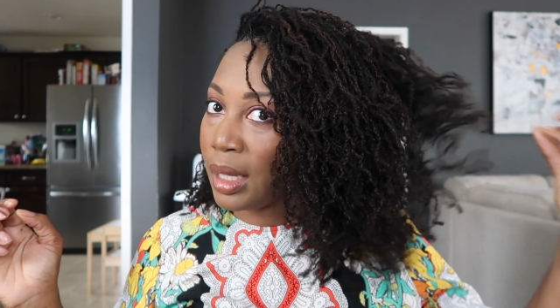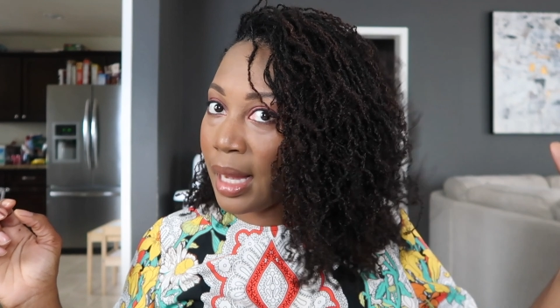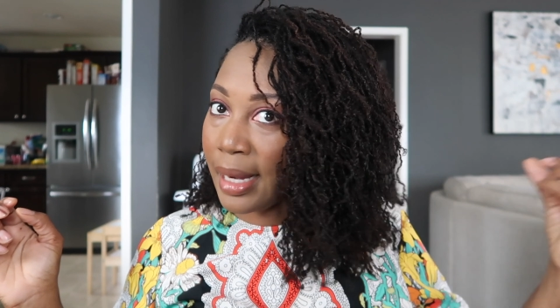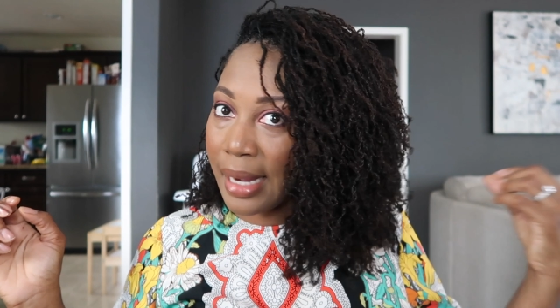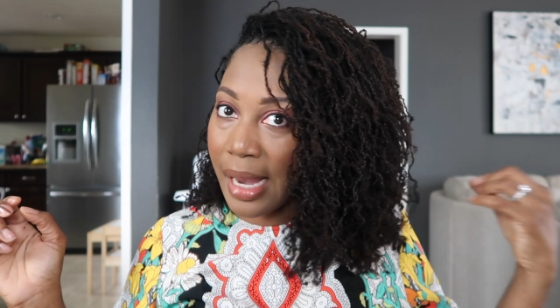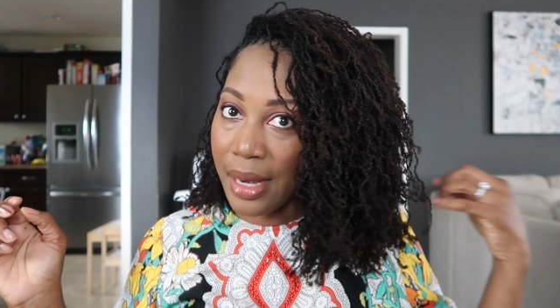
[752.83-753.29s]

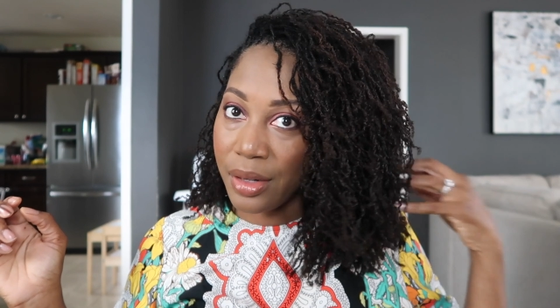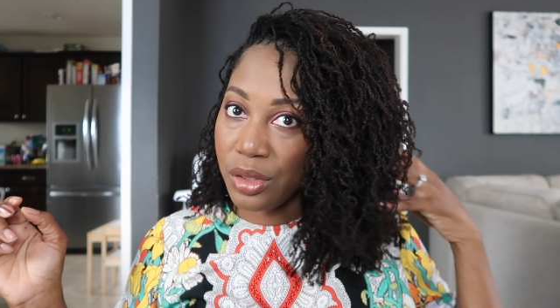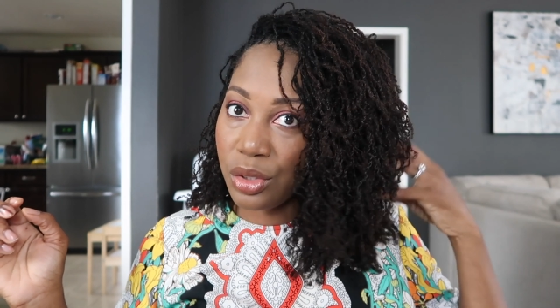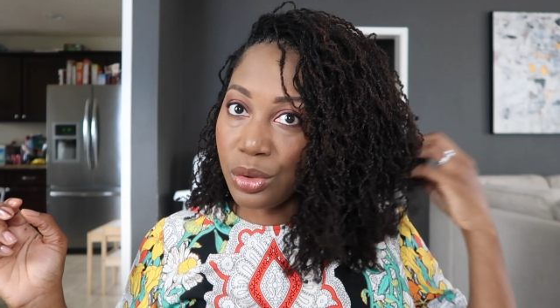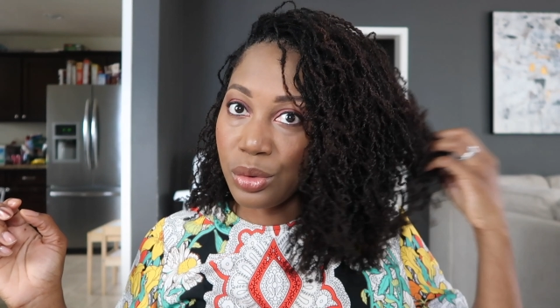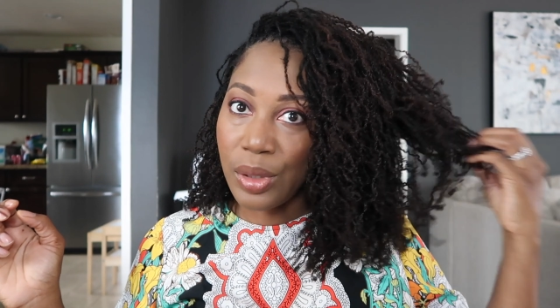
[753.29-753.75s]
I kind
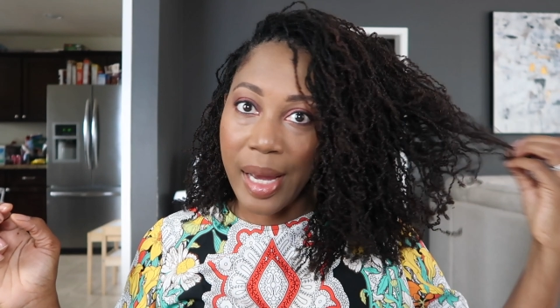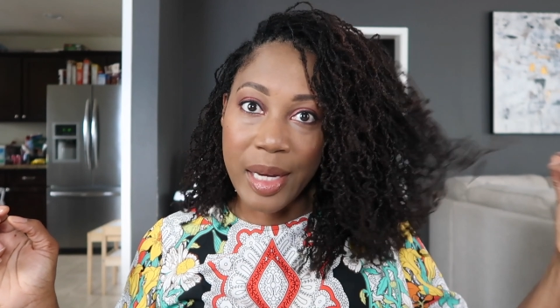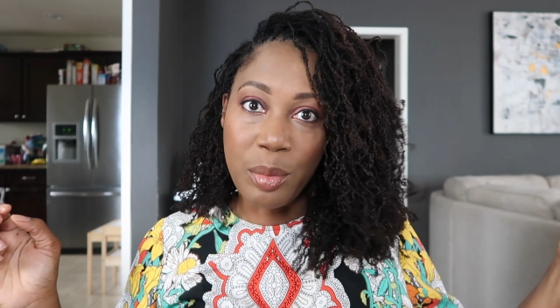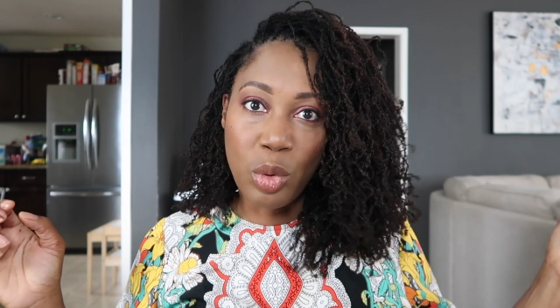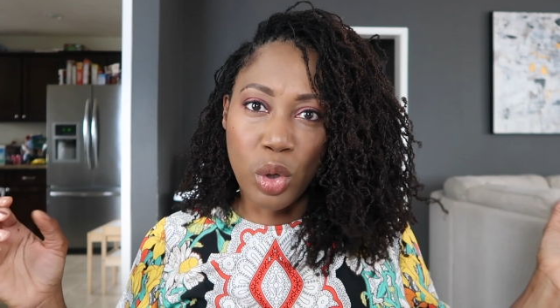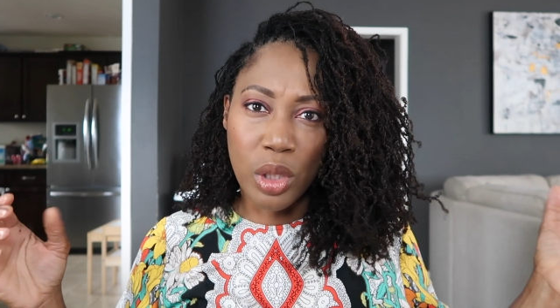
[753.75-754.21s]
of do
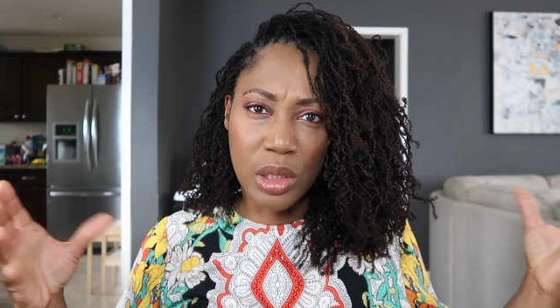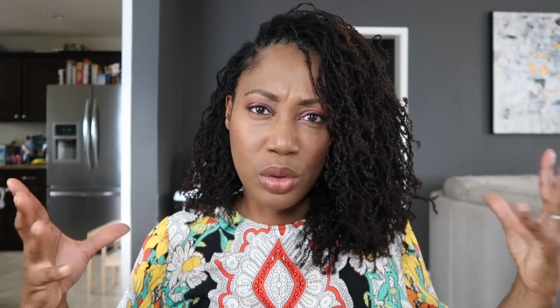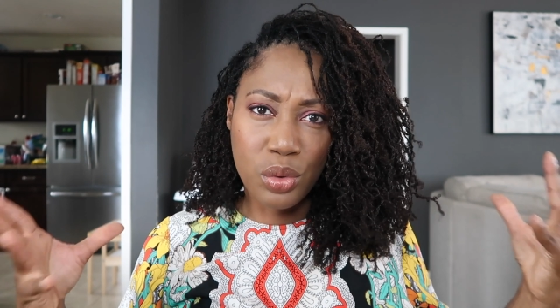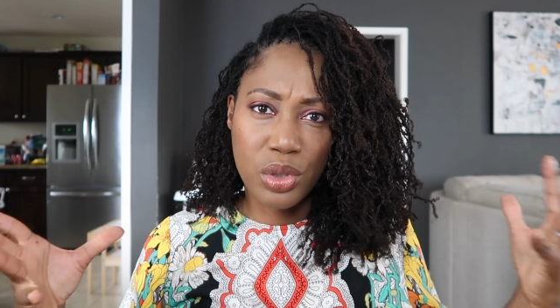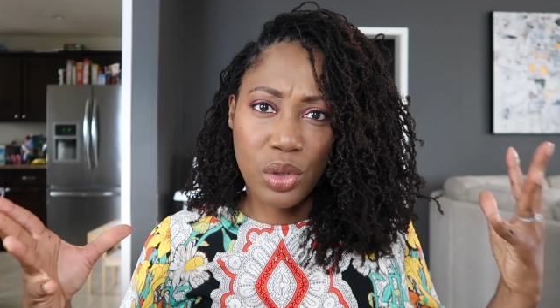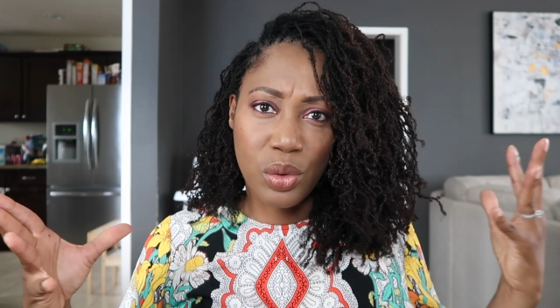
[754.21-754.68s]
like more
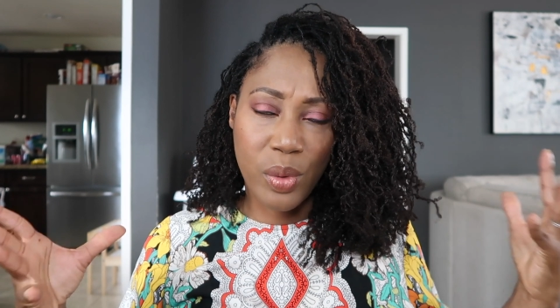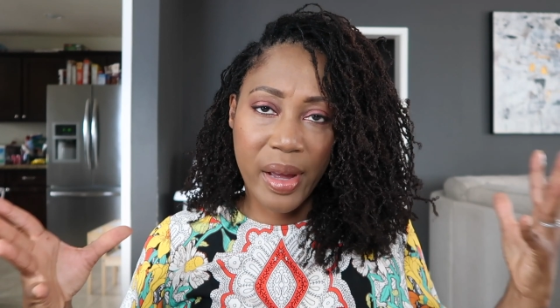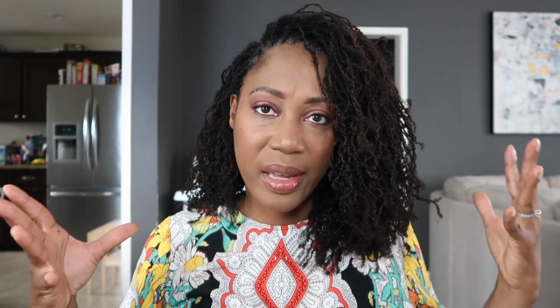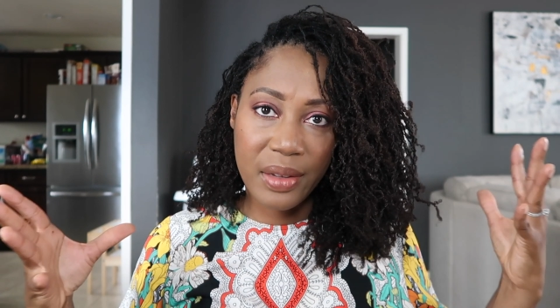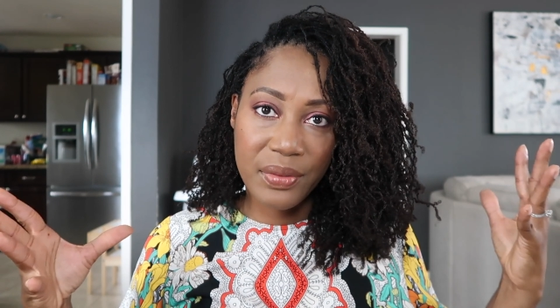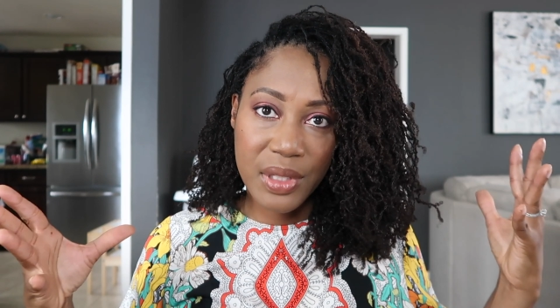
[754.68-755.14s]
looser
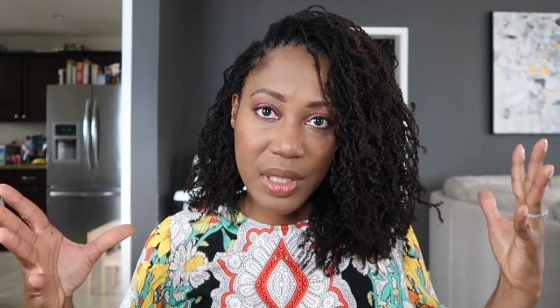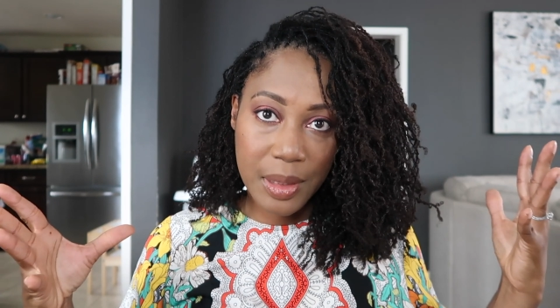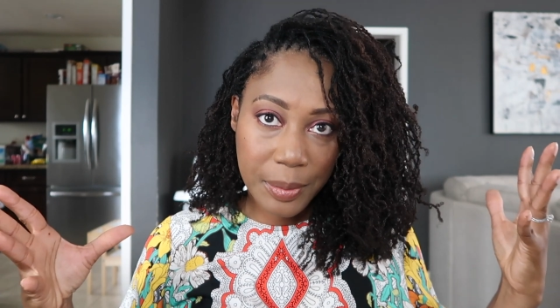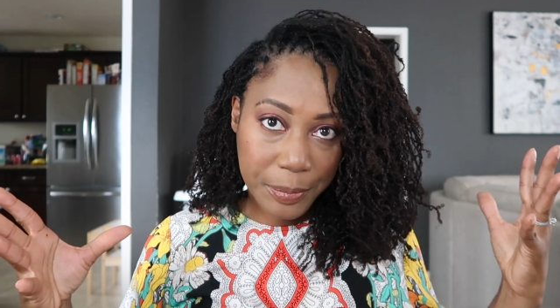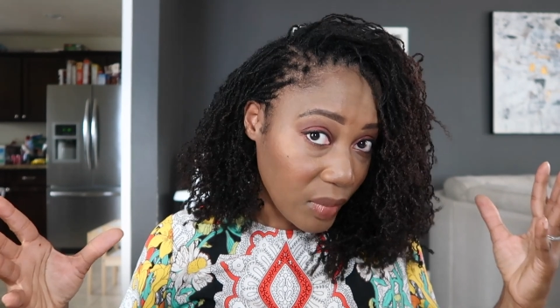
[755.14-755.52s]
waves.